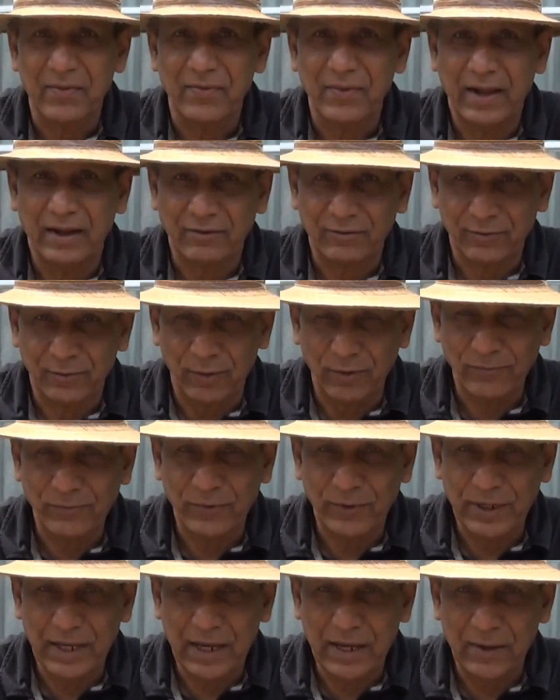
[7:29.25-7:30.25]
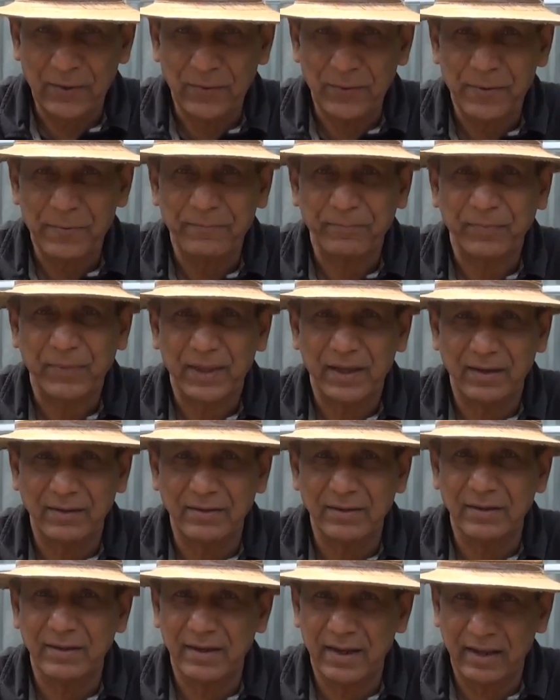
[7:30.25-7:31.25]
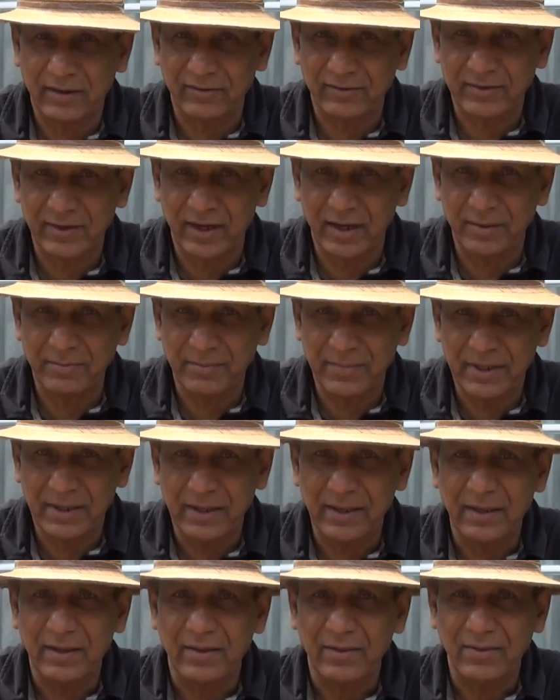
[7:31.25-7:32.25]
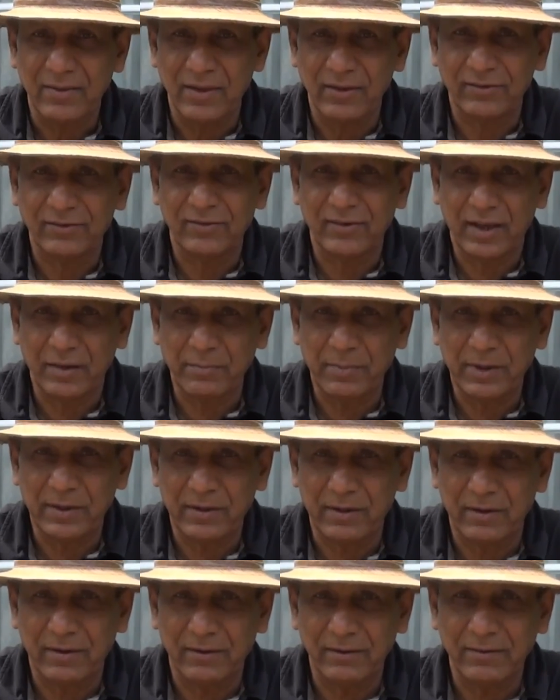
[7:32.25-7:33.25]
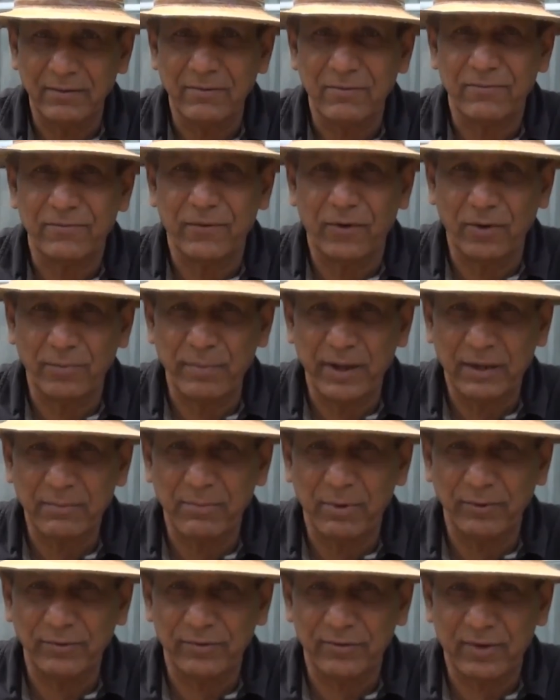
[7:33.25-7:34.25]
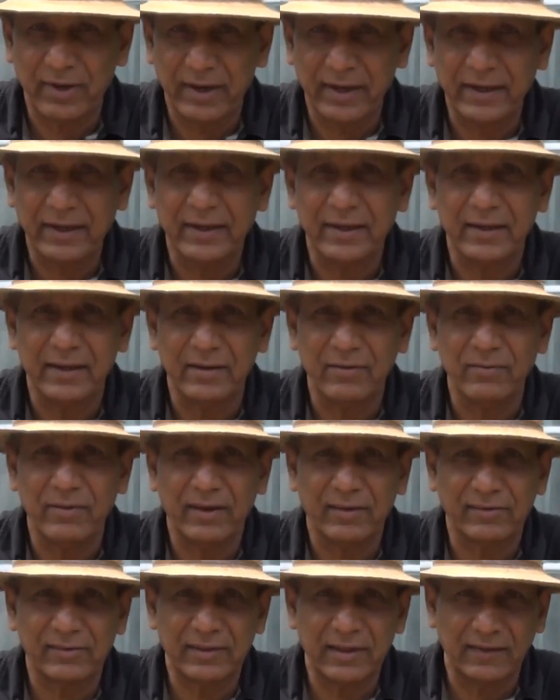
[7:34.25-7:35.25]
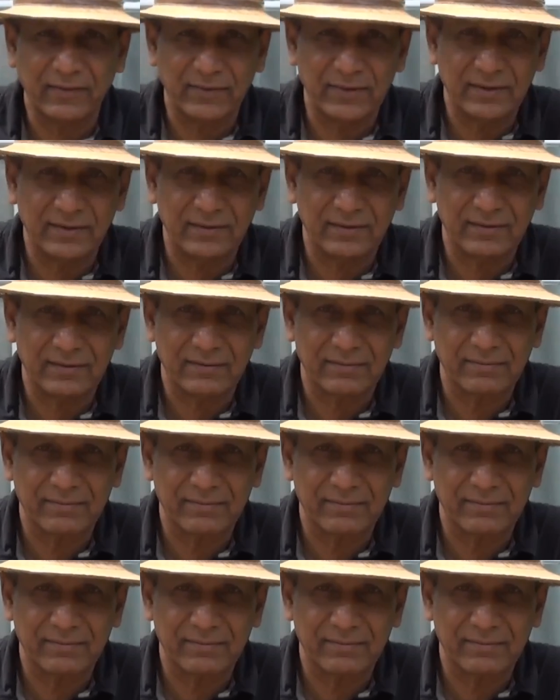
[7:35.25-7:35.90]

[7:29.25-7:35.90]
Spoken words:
That's all for now. Until the next time, this is Iqbal Khan for mikbonsai in West London.